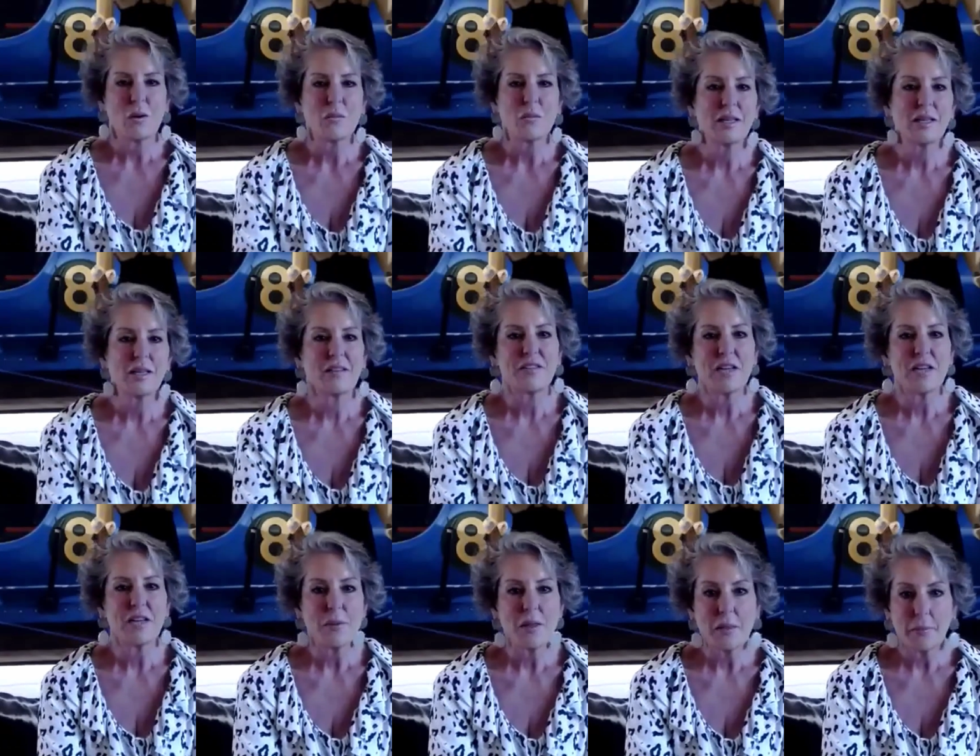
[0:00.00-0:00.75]
when we lived
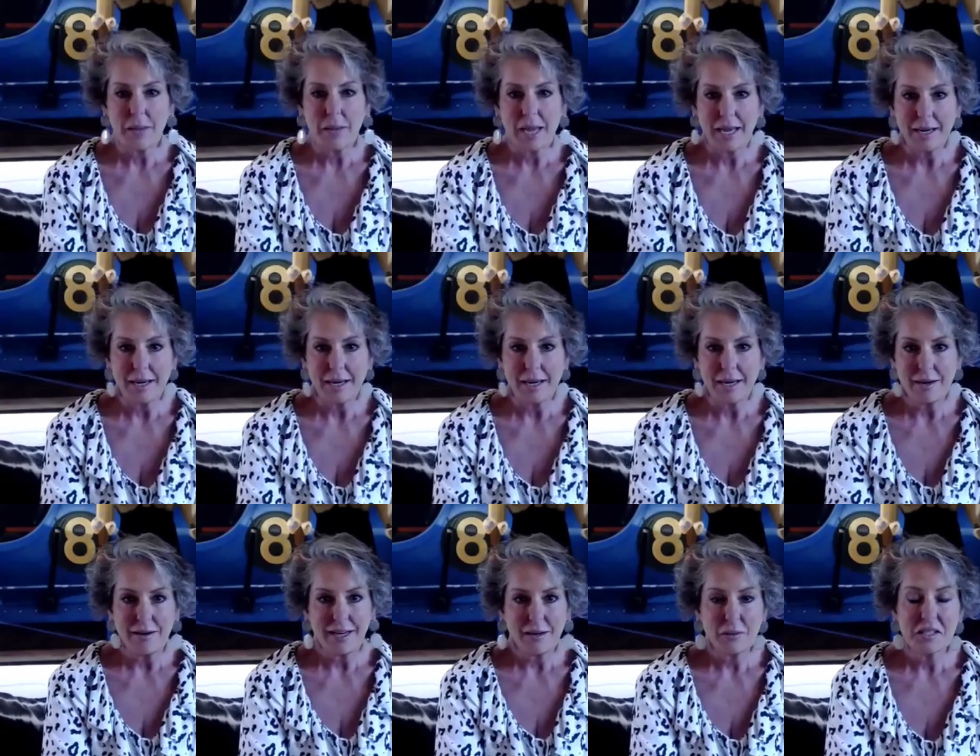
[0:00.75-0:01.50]
up in the Bay
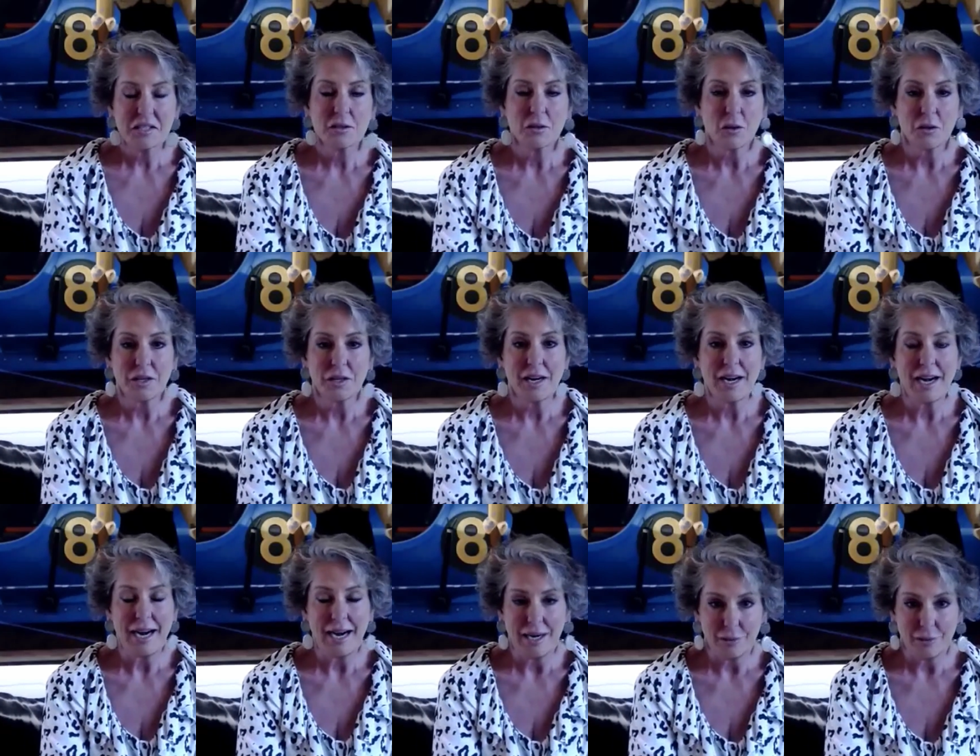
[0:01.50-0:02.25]
Area, we sold our
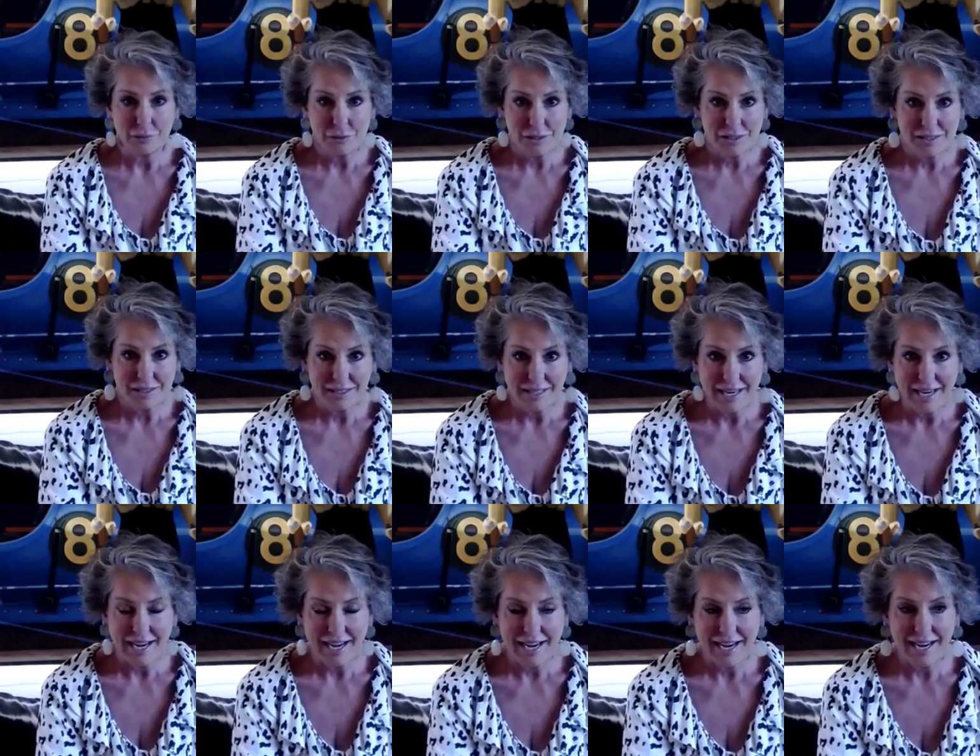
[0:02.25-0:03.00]
house
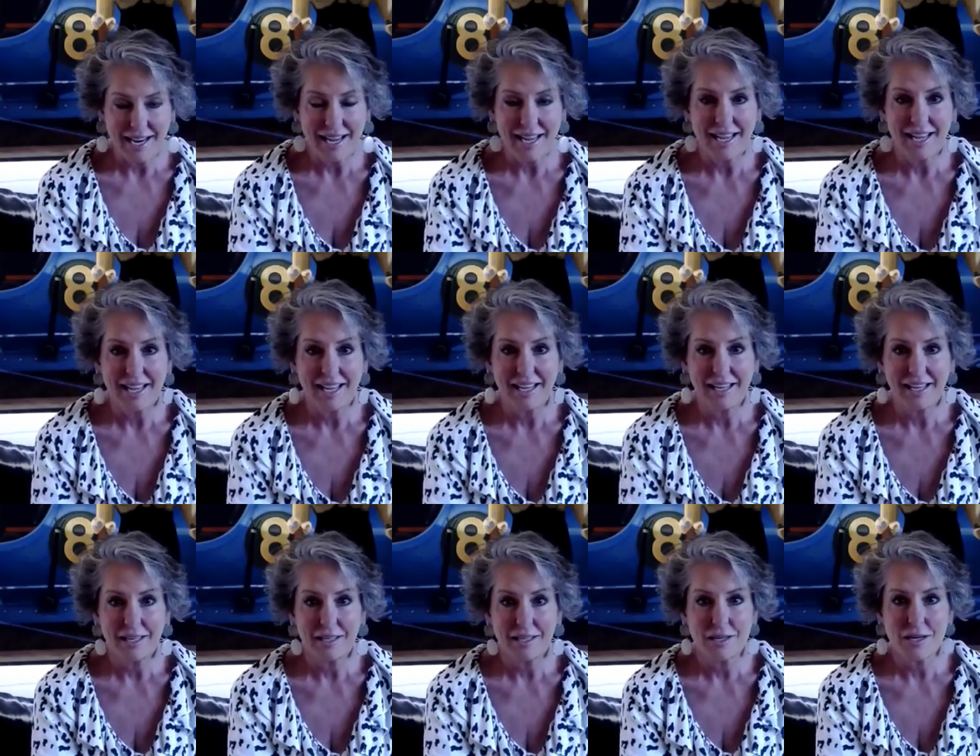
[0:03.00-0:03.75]

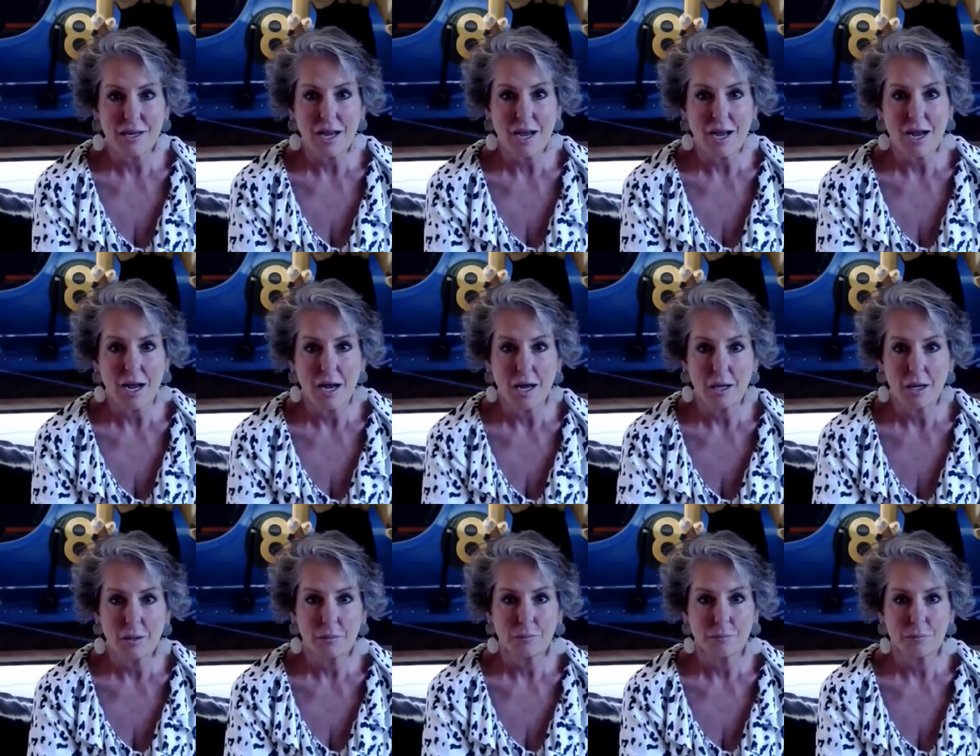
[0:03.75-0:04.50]
and
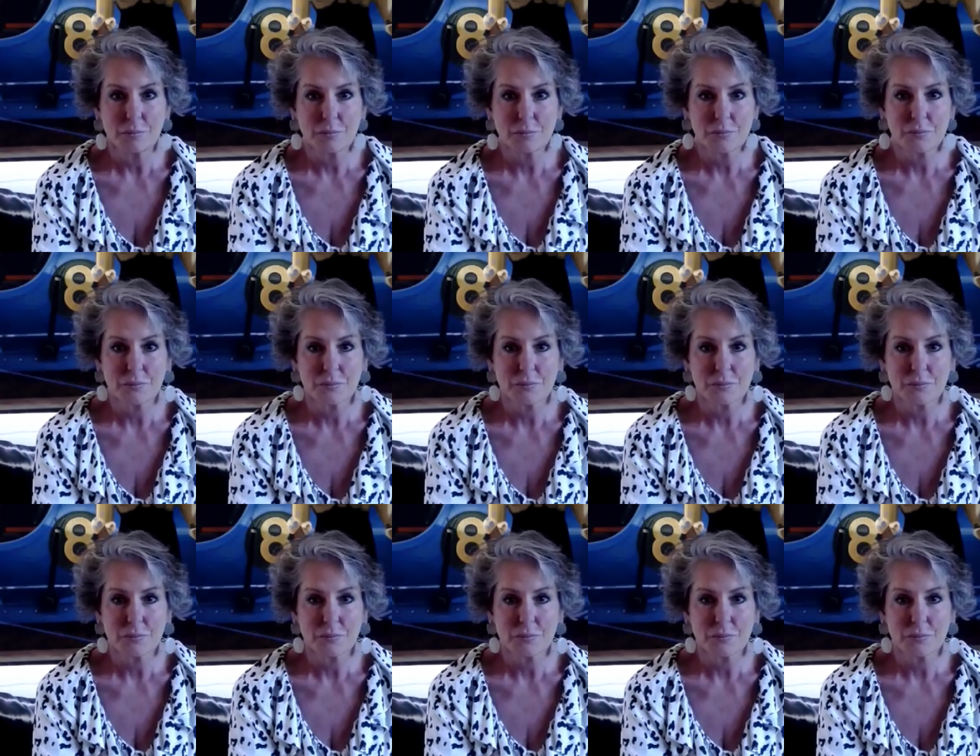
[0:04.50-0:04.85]
um,